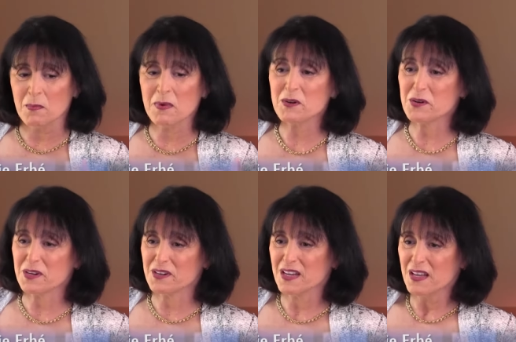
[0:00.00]

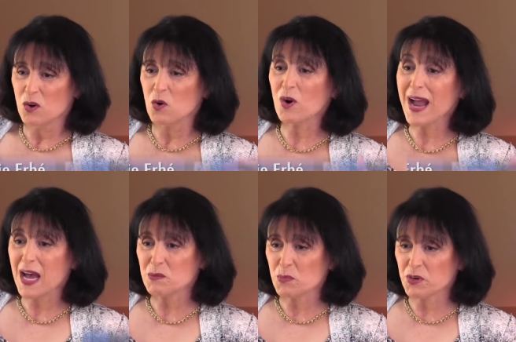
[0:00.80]
murdered or
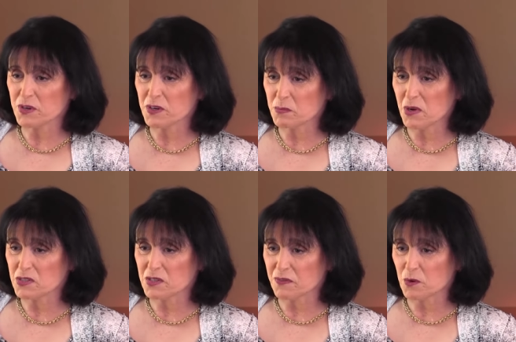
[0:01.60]
had murdered
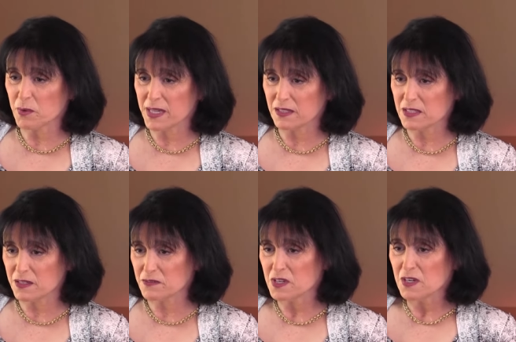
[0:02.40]
most of her
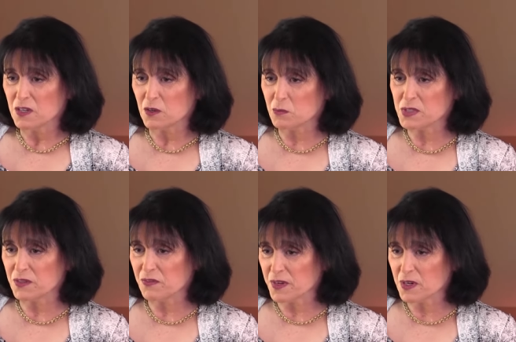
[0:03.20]
relatives whom she
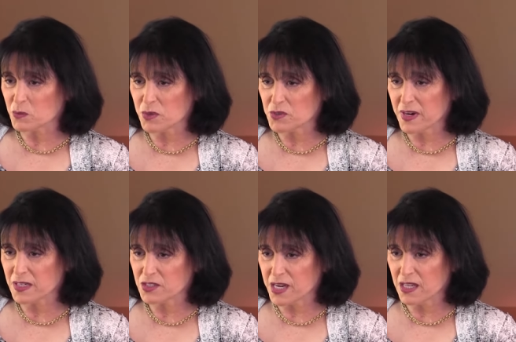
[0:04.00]
feared were trying
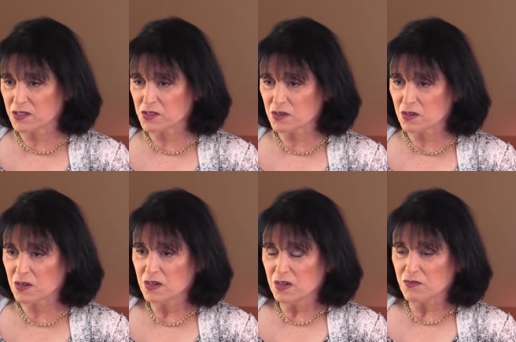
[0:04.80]
to challenge her
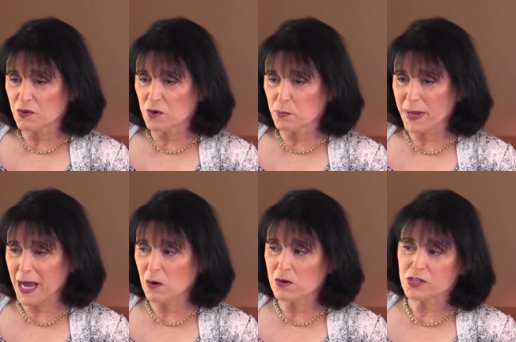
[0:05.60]
for her
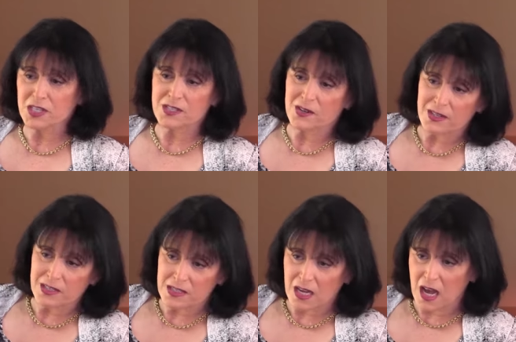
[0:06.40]
power. She started
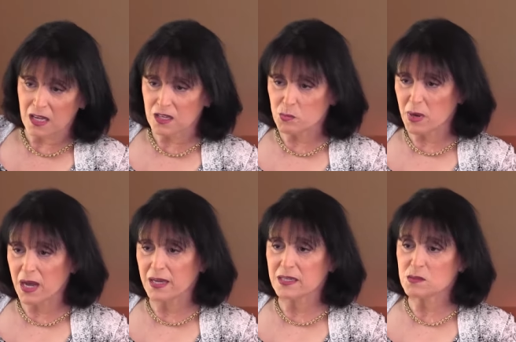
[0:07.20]
as a
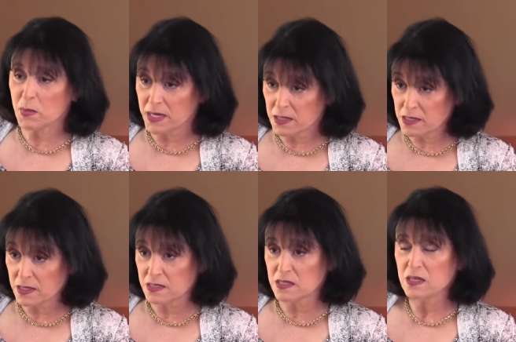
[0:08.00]
concubine, as many of
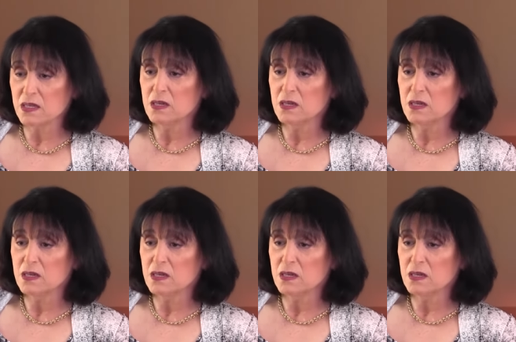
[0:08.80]
these